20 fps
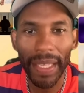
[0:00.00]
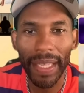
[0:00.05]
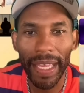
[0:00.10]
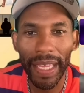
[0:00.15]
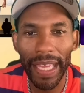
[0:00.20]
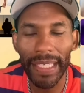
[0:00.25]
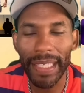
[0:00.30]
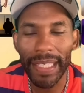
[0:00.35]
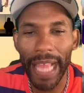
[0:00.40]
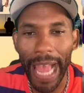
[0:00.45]

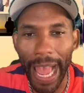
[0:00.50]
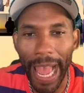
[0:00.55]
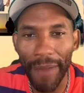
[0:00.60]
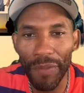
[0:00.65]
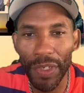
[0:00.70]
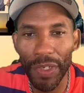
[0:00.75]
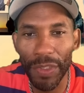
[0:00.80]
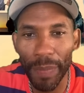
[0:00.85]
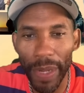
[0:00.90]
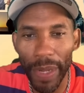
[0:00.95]
Is the
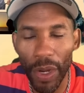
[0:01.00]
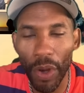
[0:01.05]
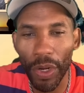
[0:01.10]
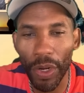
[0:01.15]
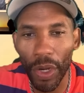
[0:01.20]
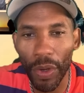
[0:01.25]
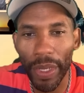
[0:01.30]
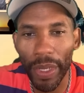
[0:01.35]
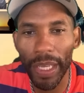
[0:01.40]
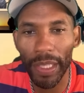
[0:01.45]
average? Hold
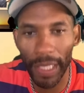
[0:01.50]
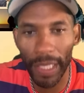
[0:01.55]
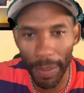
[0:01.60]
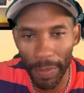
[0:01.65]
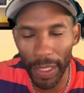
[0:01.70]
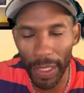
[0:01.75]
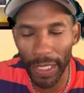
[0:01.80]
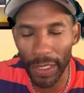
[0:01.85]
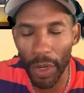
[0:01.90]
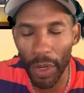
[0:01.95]
on.
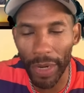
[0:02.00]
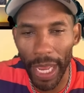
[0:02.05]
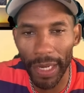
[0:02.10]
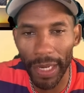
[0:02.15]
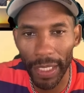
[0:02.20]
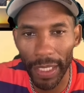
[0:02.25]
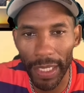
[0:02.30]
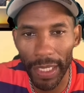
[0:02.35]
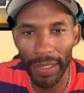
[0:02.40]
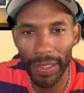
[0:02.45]
Let's go down the
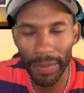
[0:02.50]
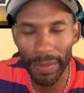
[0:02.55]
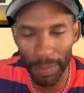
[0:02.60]
list.